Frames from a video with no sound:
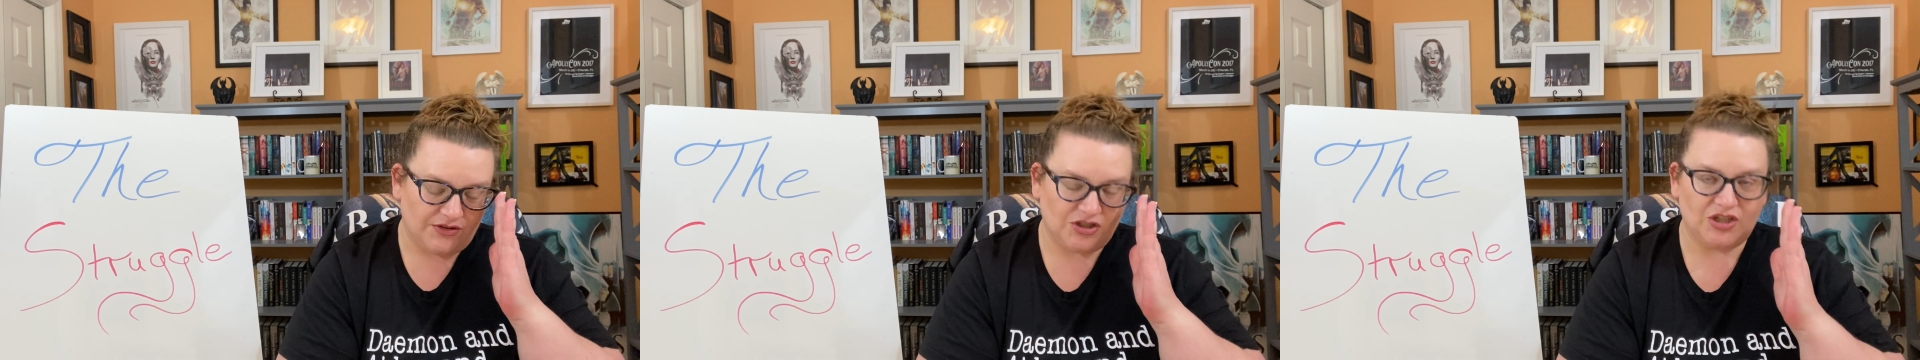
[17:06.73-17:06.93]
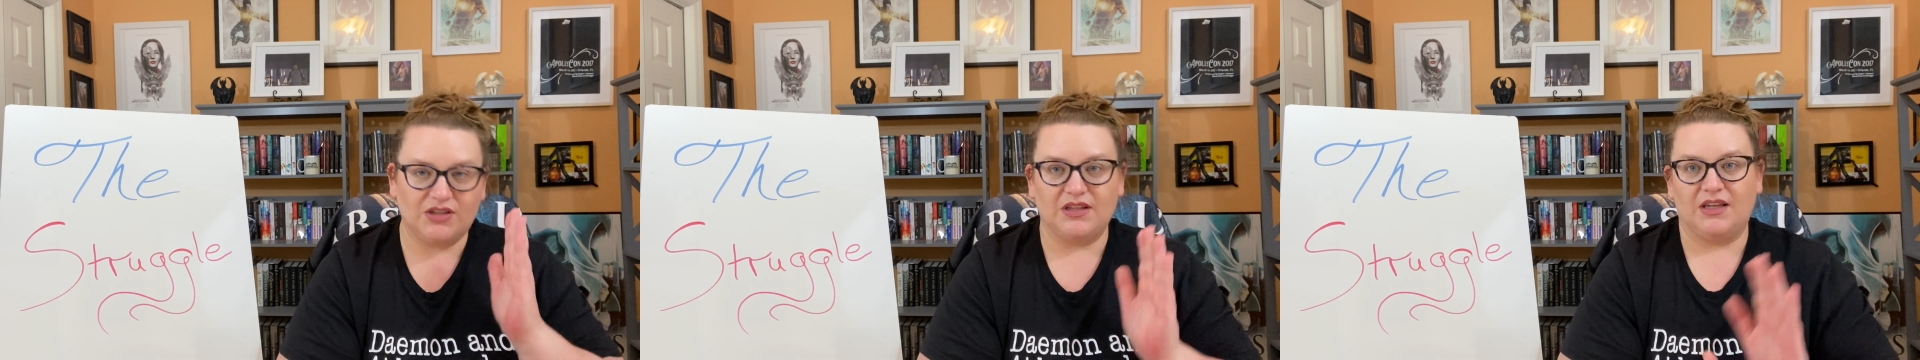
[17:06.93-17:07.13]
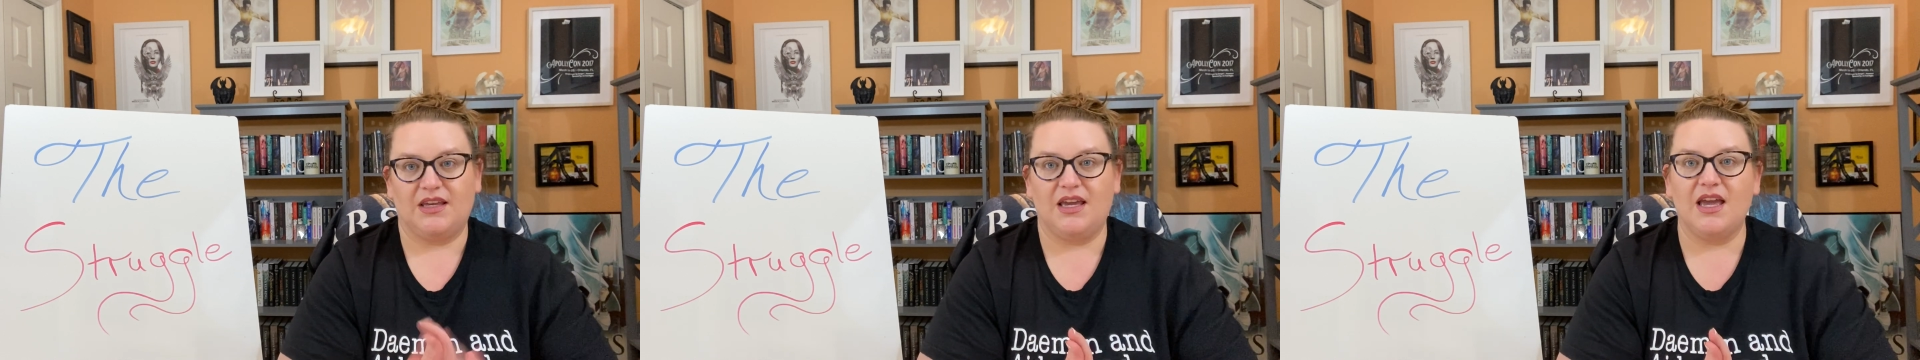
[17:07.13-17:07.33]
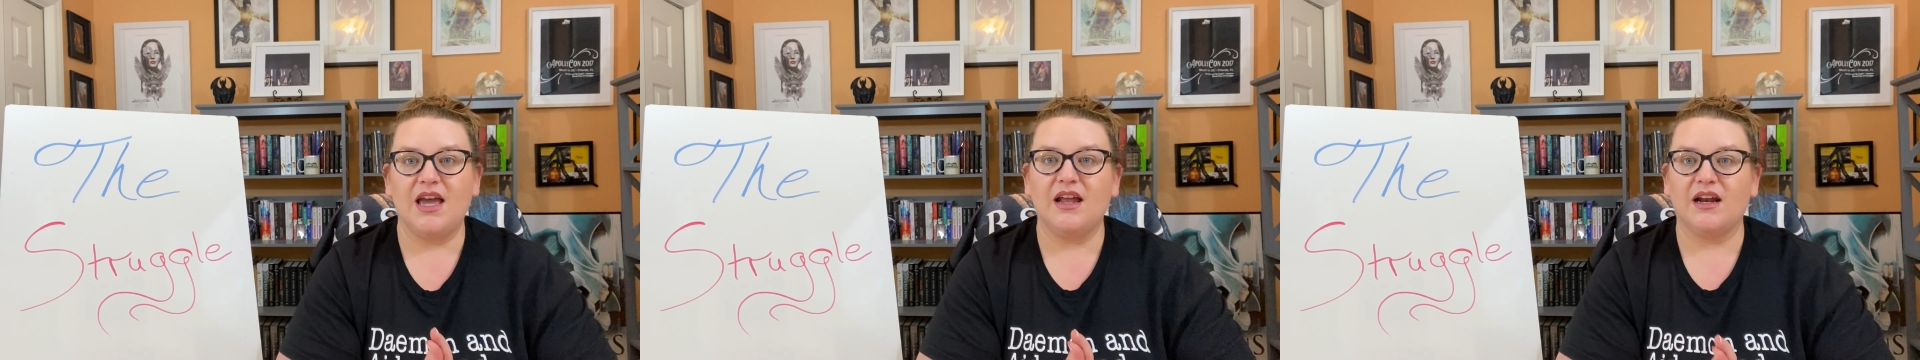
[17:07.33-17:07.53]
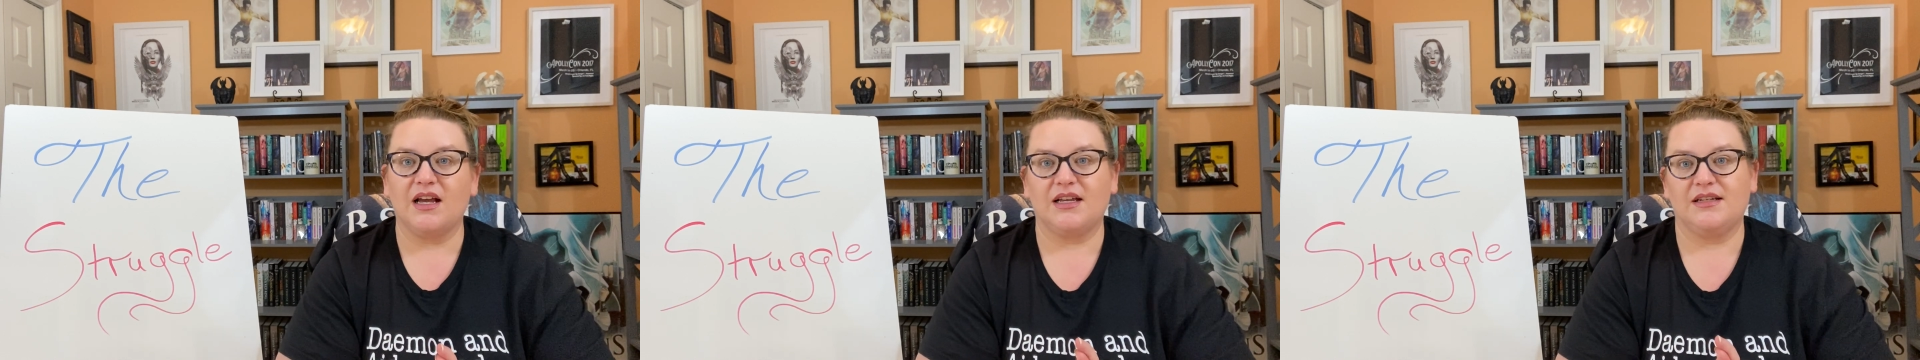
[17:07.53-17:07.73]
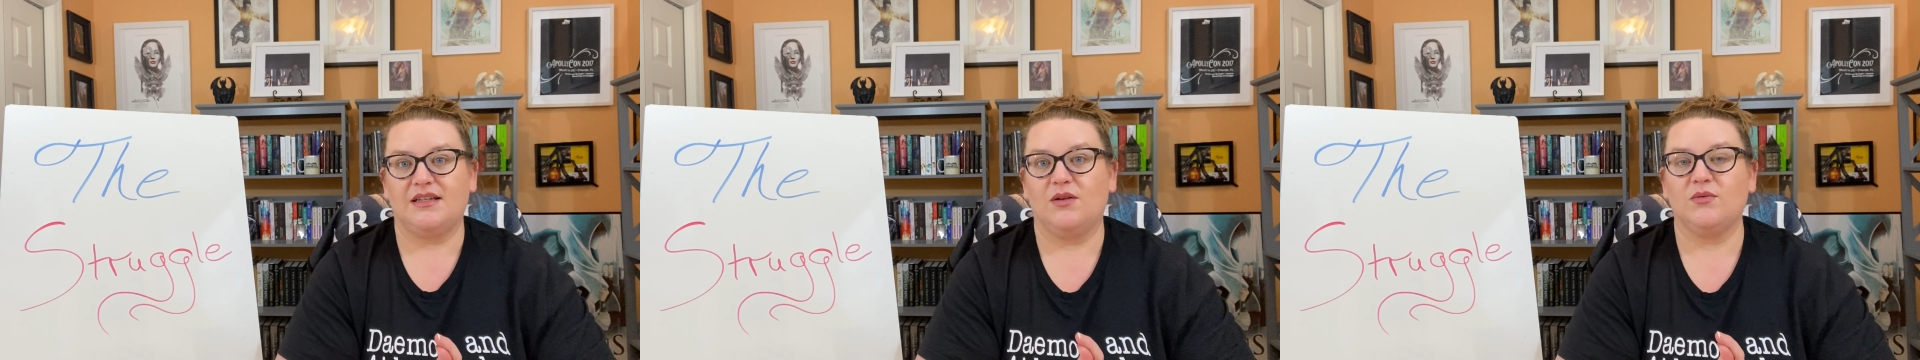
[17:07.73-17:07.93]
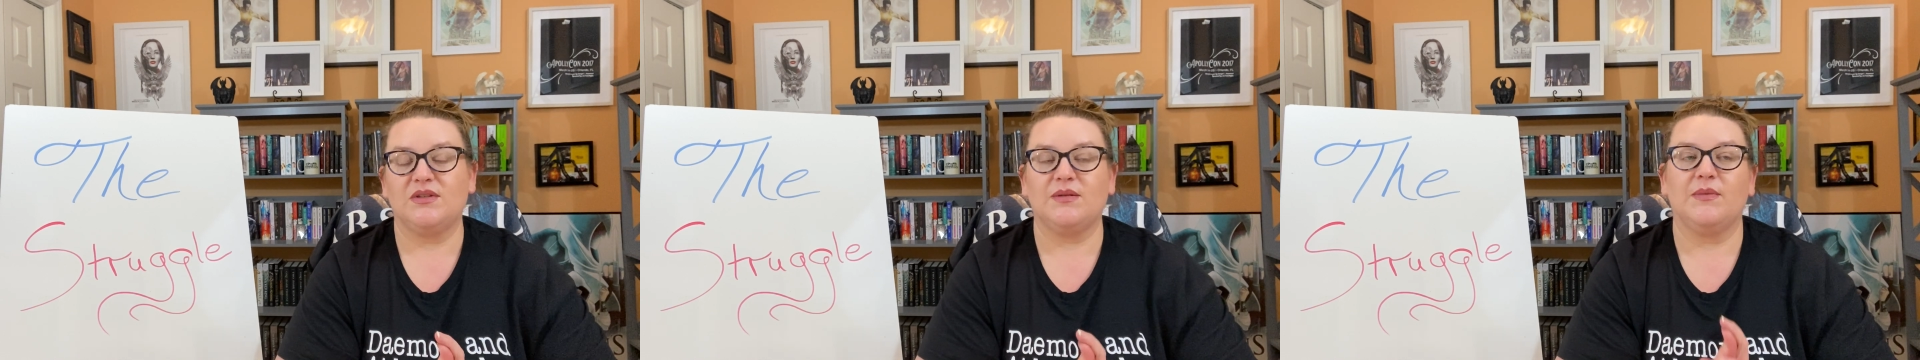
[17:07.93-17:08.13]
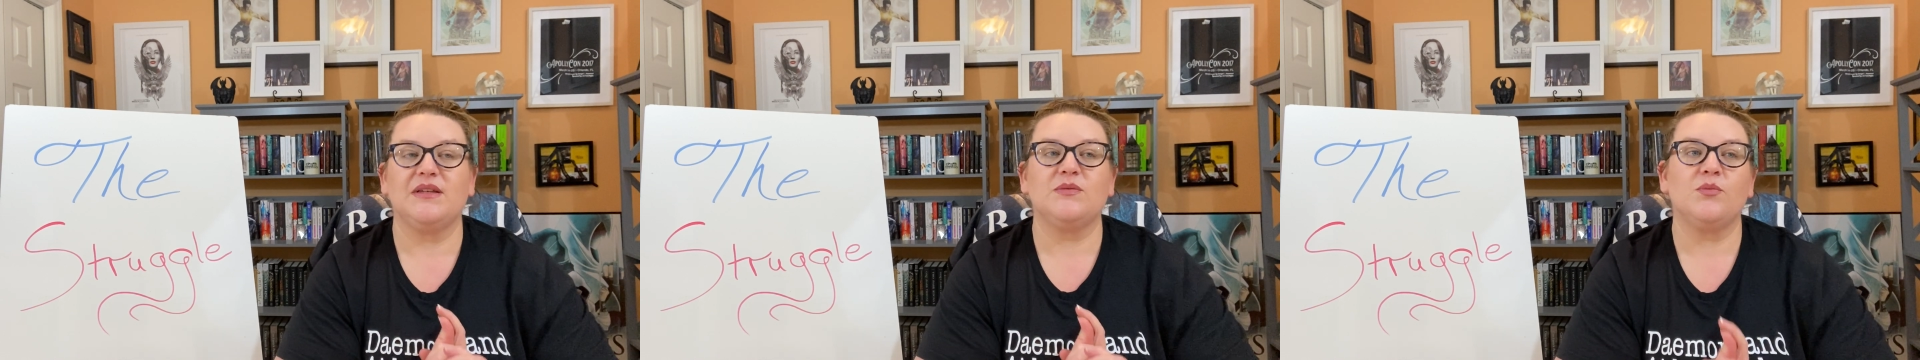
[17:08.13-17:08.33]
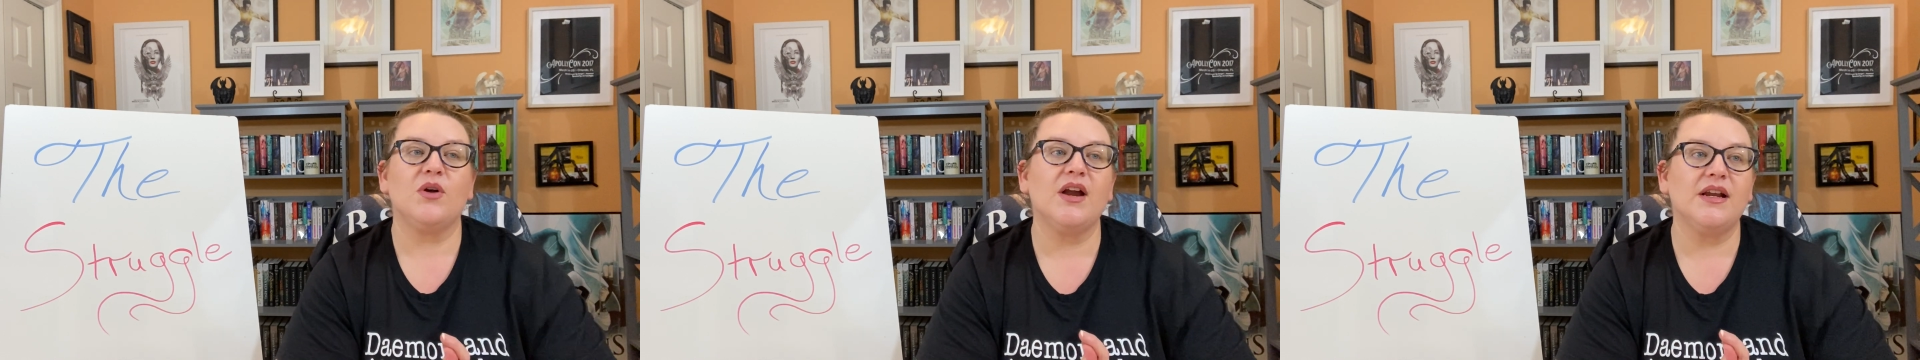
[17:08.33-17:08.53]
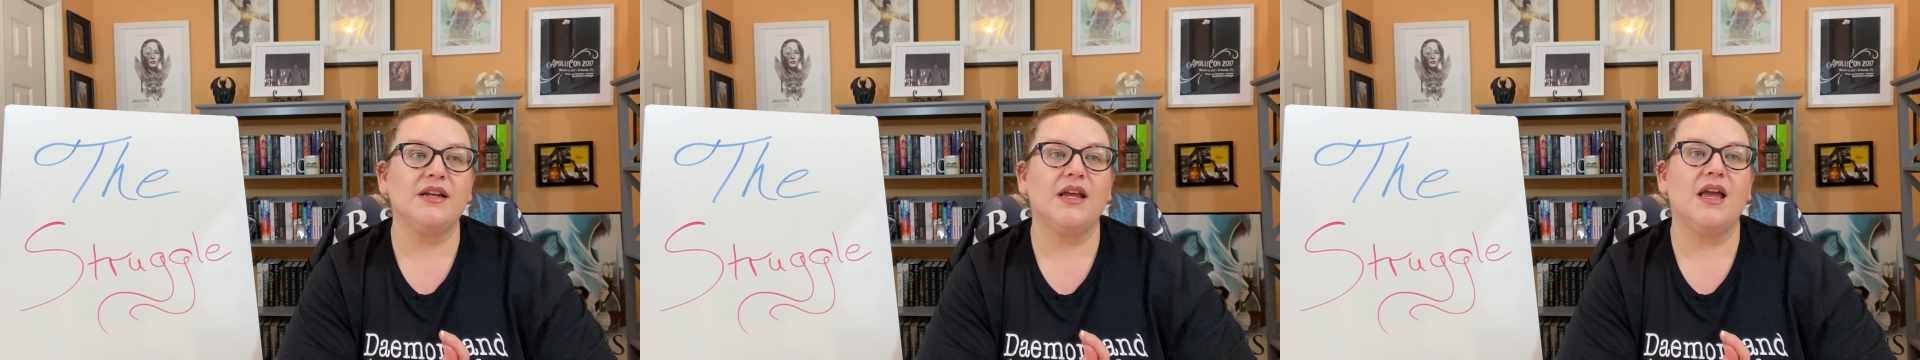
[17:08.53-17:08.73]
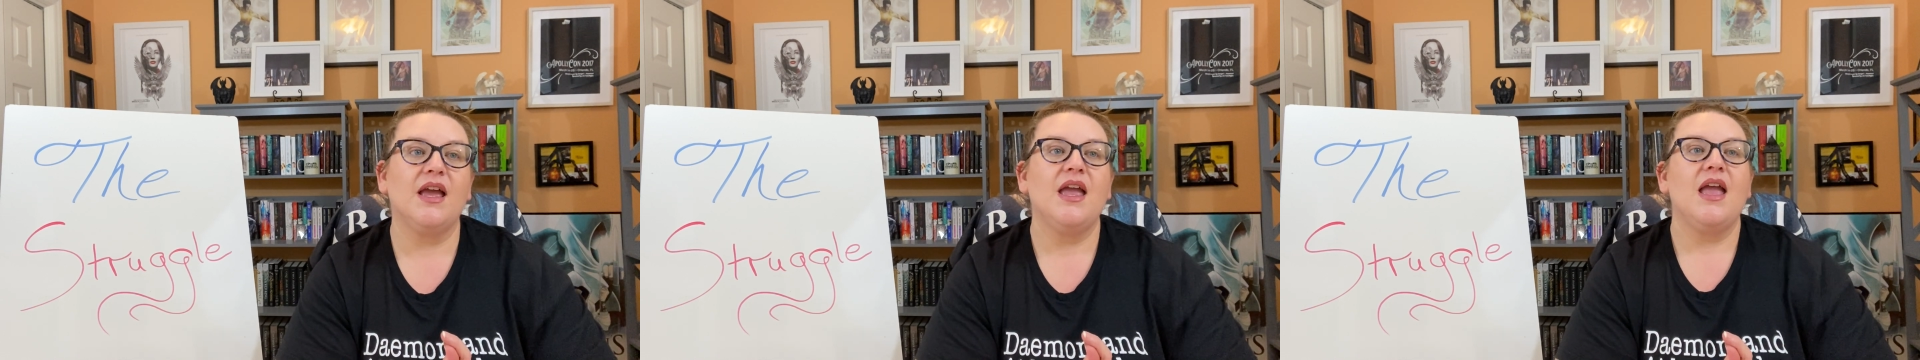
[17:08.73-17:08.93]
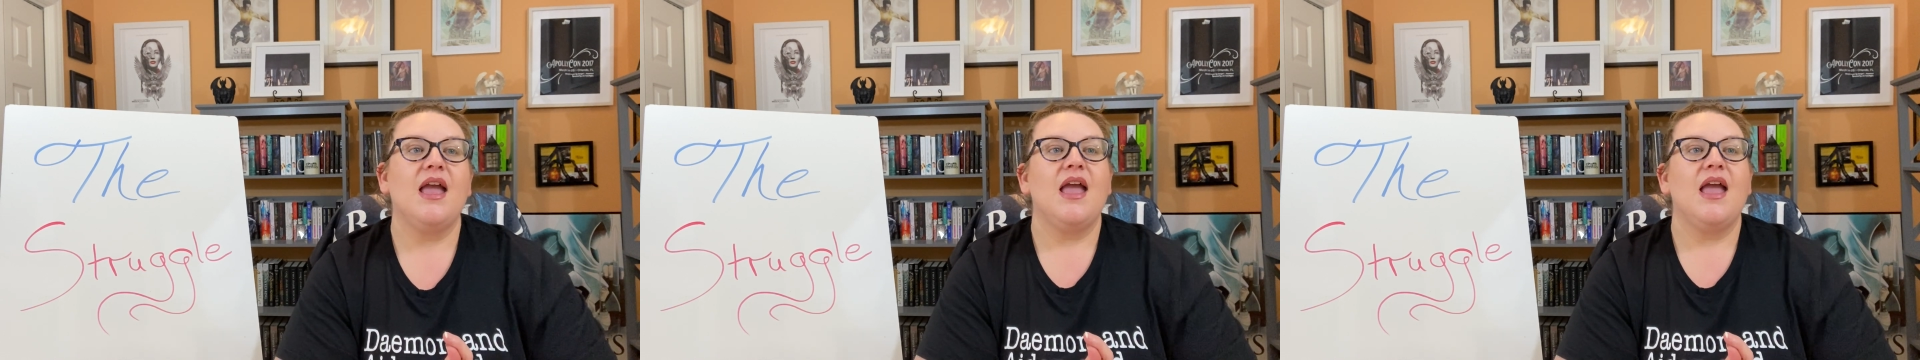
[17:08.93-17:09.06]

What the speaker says: And she's like, yeah, and I can tell when somebody's pregnant.